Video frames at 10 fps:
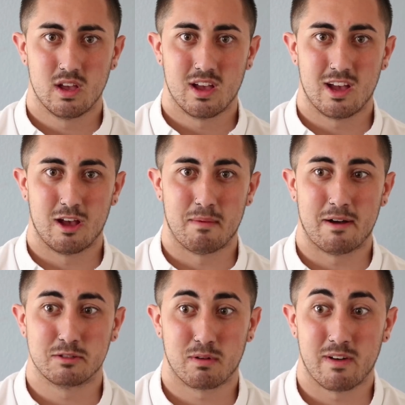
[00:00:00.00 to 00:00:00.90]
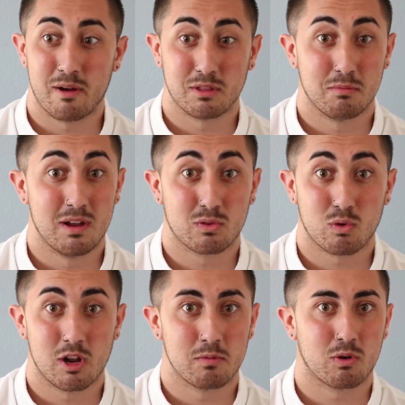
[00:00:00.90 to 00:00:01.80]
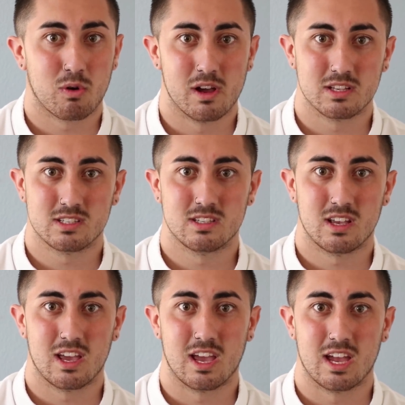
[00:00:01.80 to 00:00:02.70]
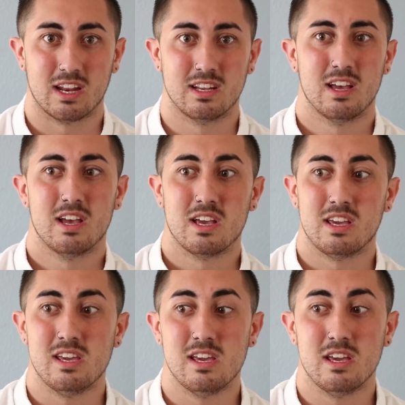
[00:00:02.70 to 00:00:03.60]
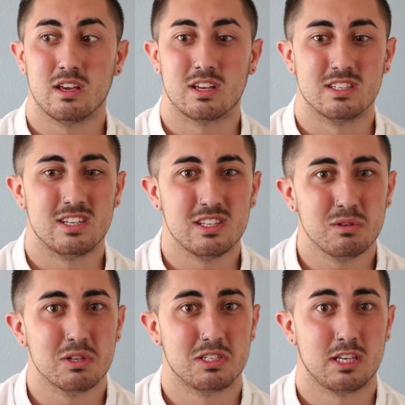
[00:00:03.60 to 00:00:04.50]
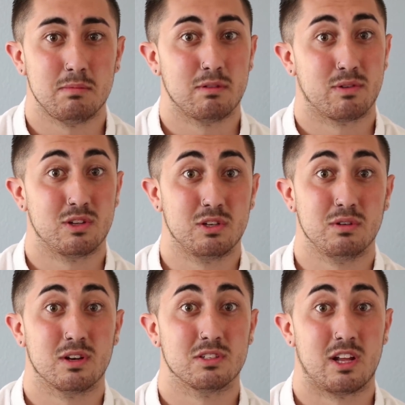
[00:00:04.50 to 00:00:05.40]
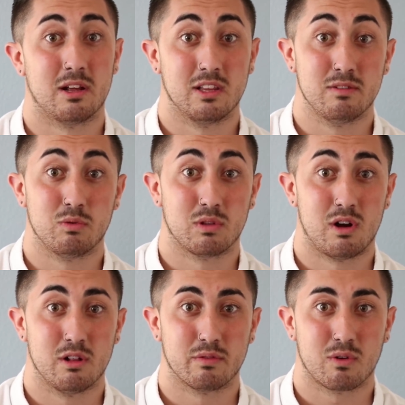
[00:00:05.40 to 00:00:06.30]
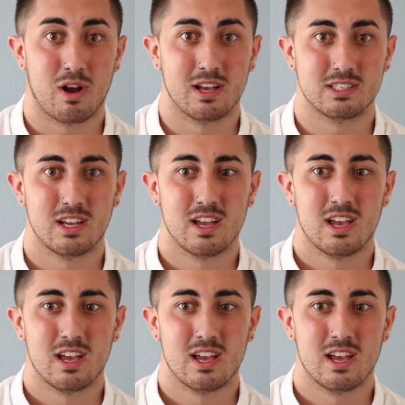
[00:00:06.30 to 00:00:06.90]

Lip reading: I was provided with a mentor named Chris, and he continued to see me for the 2 years I lived with Olive Crest.